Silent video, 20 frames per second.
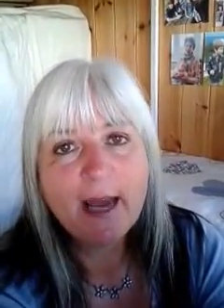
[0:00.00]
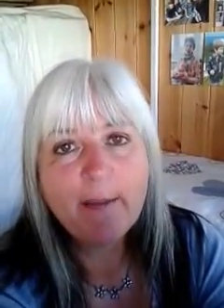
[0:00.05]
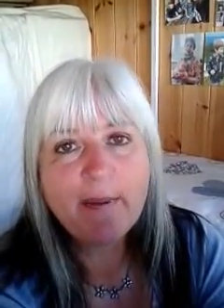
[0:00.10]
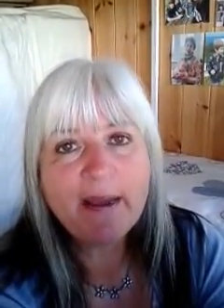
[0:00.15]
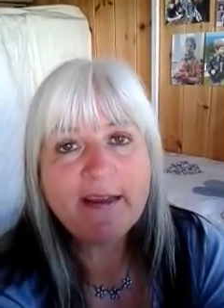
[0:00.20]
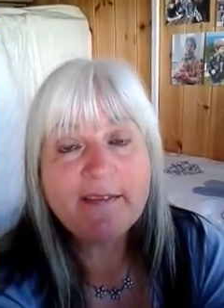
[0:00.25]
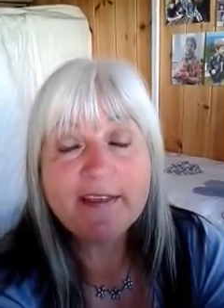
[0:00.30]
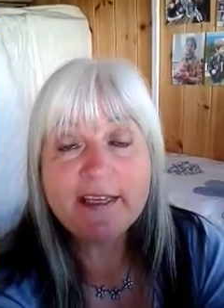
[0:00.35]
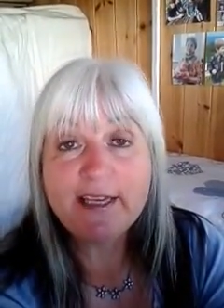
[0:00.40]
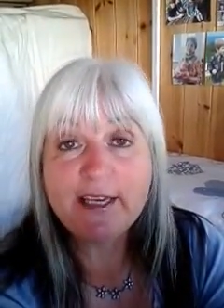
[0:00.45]

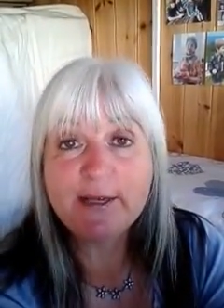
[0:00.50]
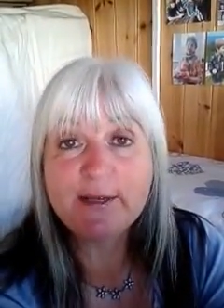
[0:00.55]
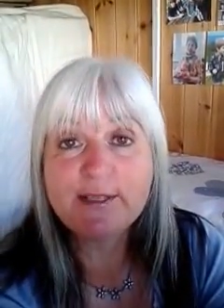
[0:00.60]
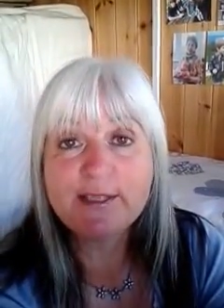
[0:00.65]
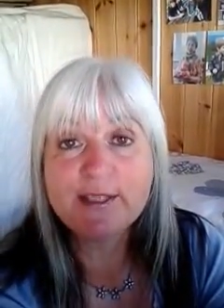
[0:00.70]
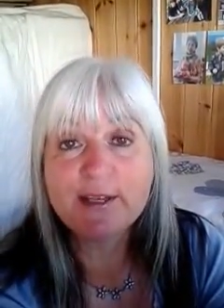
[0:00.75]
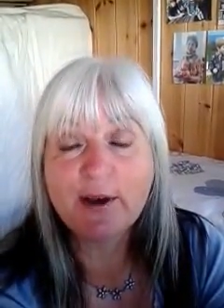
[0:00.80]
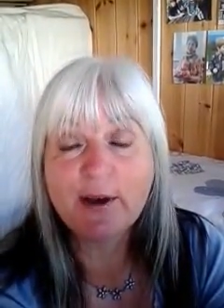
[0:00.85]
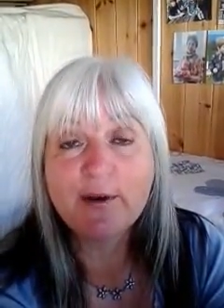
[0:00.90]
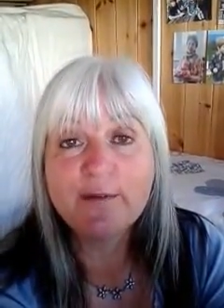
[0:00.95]
about the
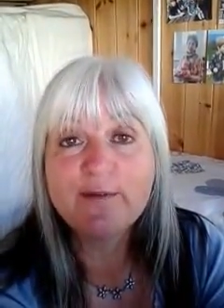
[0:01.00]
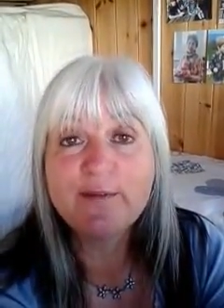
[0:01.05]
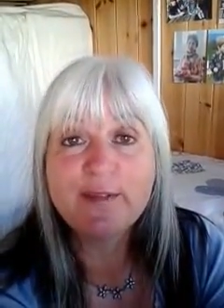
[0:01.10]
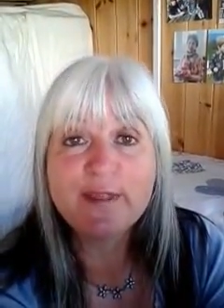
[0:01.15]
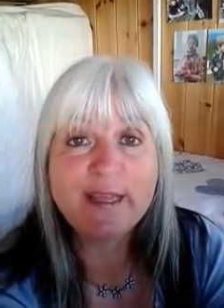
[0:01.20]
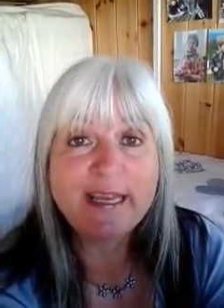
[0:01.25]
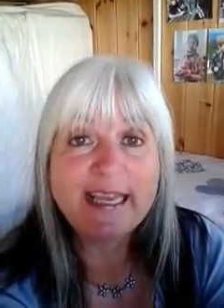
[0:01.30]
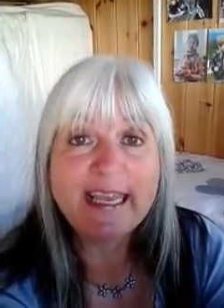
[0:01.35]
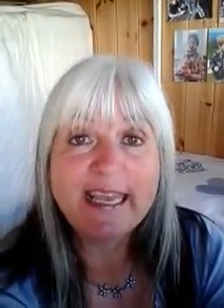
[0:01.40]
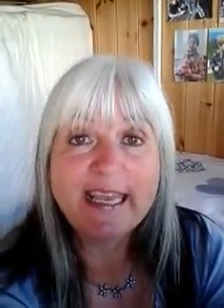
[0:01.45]
use of
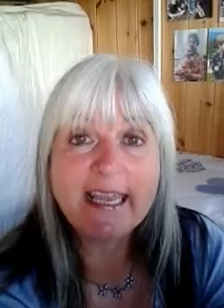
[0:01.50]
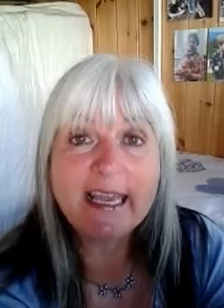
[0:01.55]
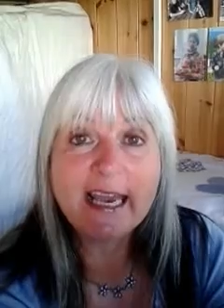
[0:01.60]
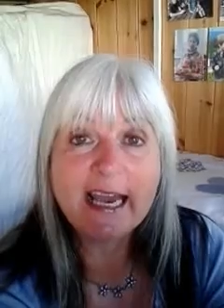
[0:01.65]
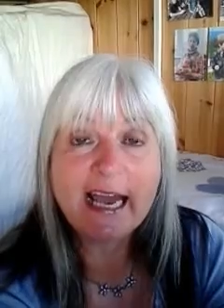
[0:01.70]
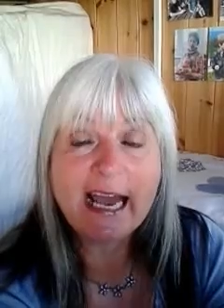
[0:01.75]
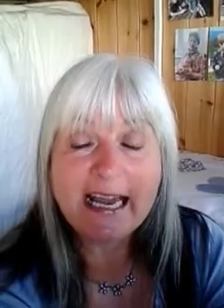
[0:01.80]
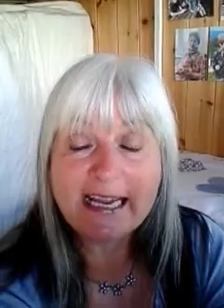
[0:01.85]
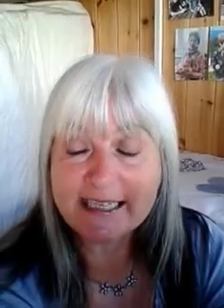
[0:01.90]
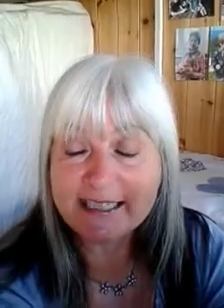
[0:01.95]
the
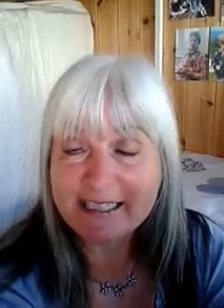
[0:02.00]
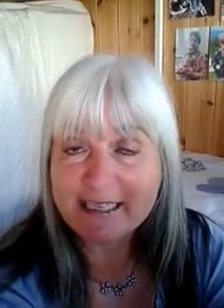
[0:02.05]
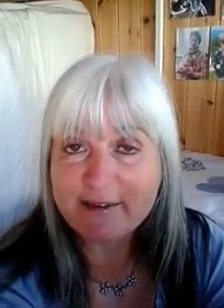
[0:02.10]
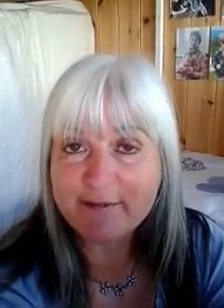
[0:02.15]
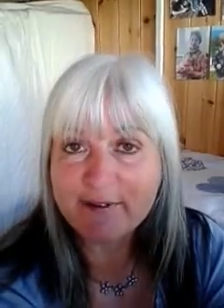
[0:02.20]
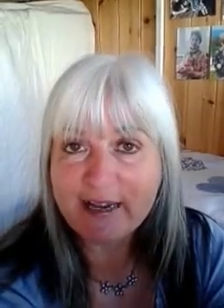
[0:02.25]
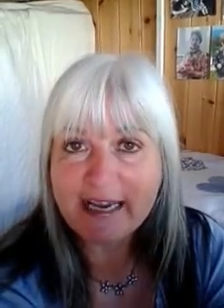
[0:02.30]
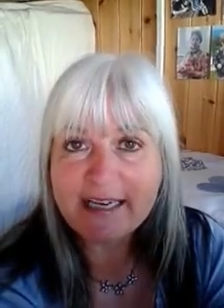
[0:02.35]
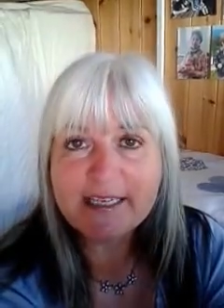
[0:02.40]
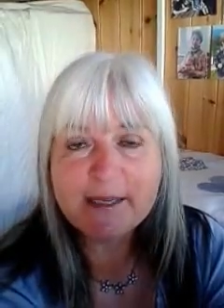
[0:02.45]

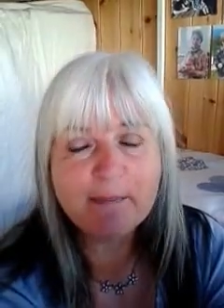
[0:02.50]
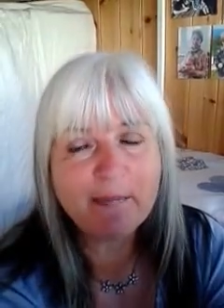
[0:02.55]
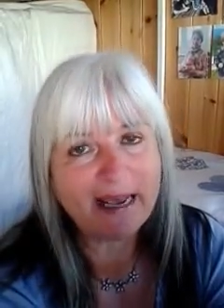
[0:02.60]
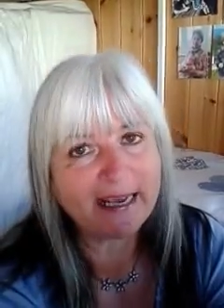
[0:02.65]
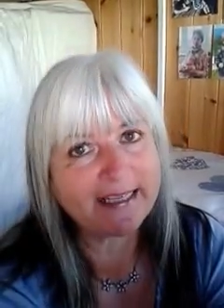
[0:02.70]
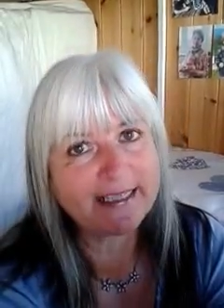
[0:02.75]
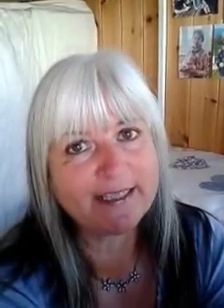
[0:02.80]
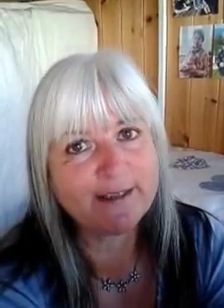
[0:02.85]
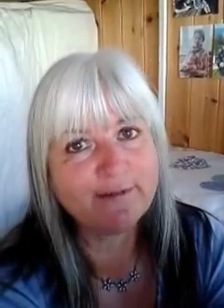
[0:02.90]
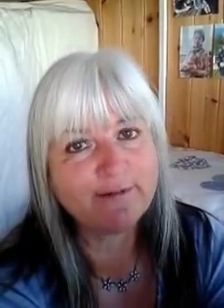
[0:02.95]
active and the
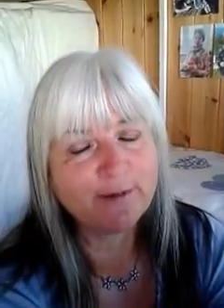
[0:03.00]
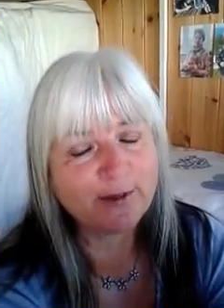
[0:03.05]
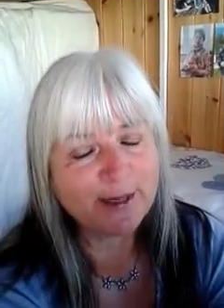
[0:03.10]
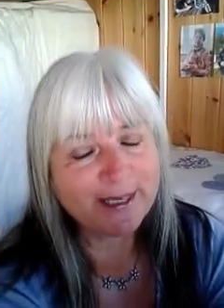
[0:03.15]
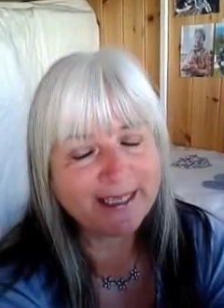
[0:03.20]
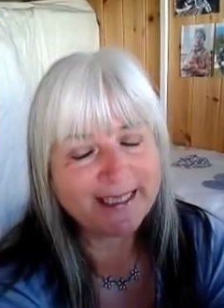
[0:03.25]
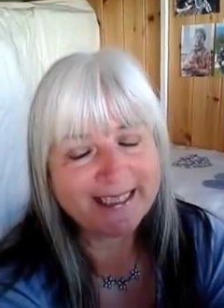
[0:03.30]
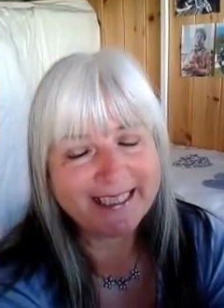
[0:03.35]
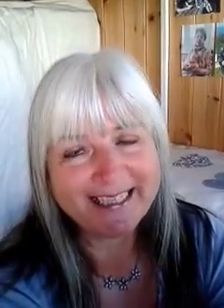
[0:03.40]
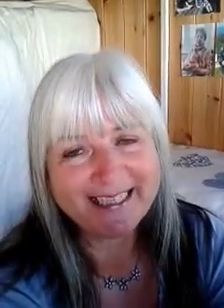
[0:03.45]
passive
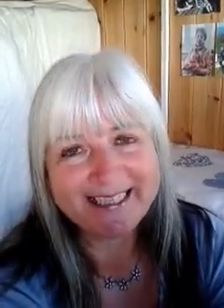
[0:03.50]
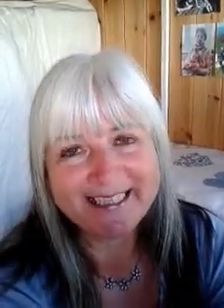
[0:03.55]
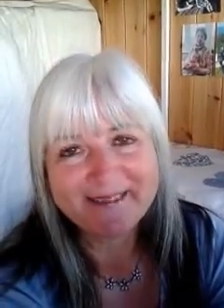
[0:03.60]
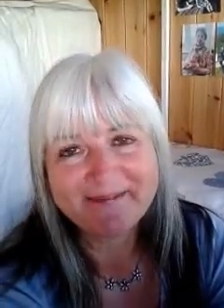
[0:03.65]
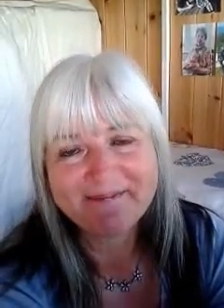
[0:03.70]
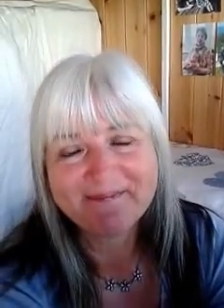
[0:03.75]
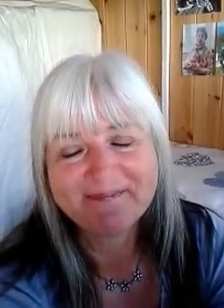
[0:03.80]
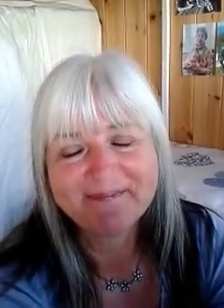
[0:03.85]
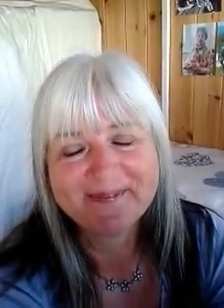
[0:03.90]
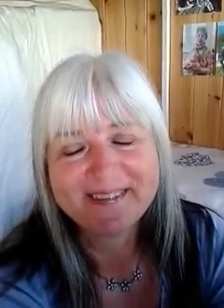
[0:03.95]
voices.